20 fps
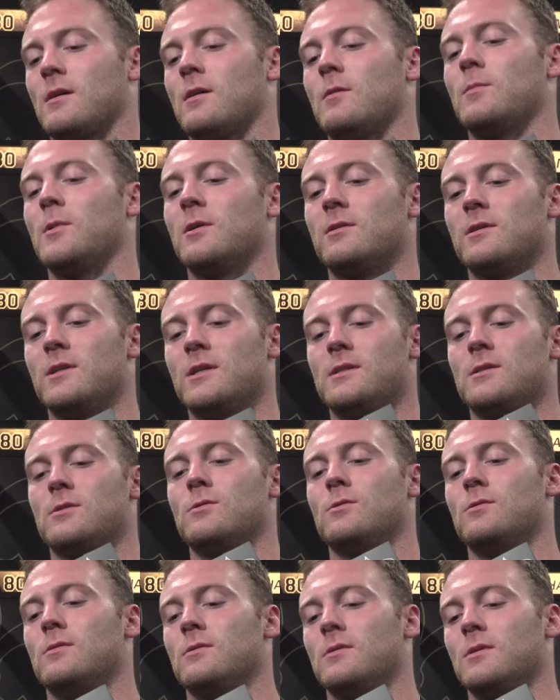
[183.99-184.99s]
our ability
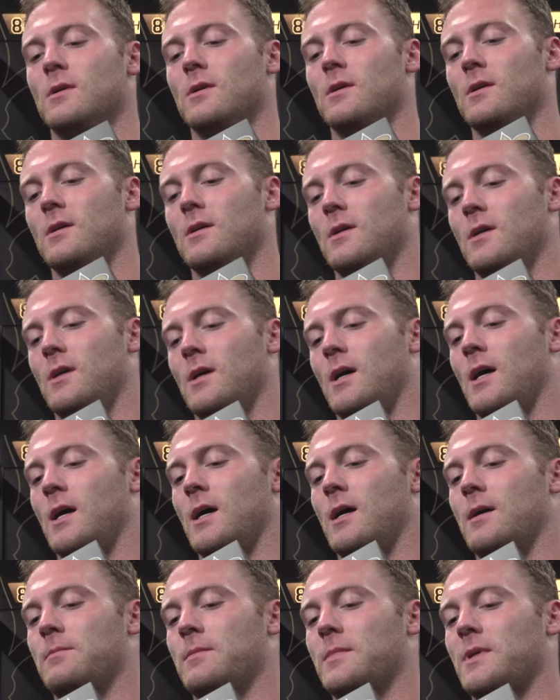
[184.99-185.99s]
to
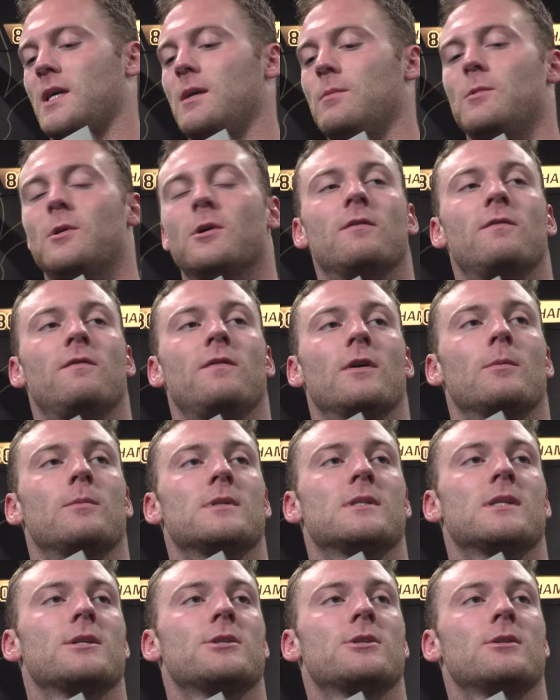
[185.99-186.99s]
keep good field
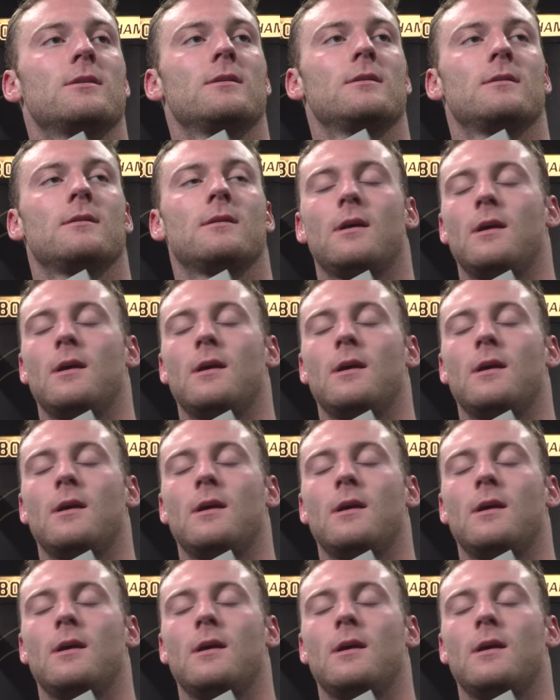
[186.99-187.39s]
position.